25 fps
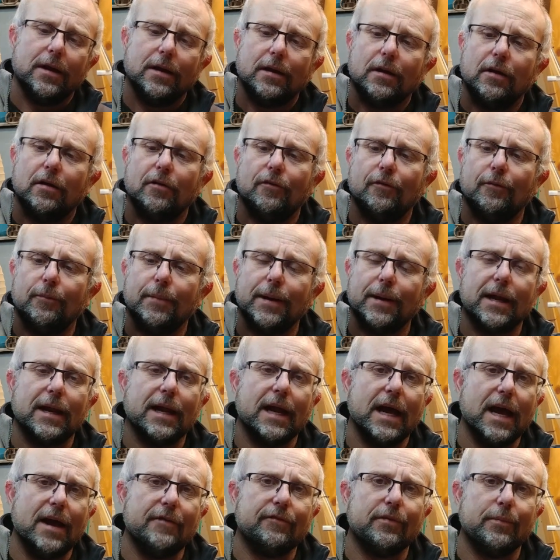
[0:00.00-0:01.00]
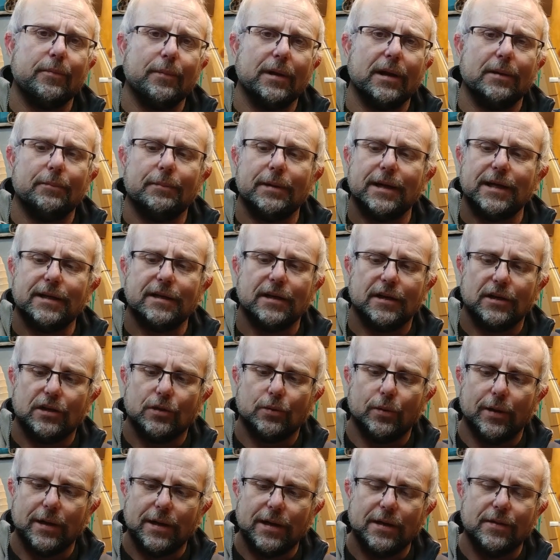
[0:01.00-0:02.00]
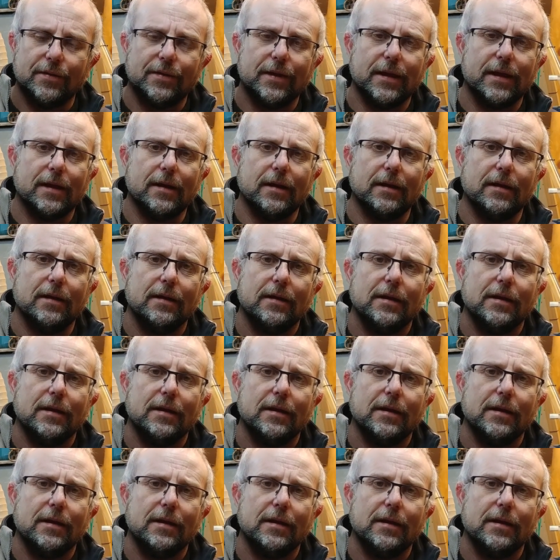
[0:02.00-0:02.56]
of about 0.5 millimeter 20th thou.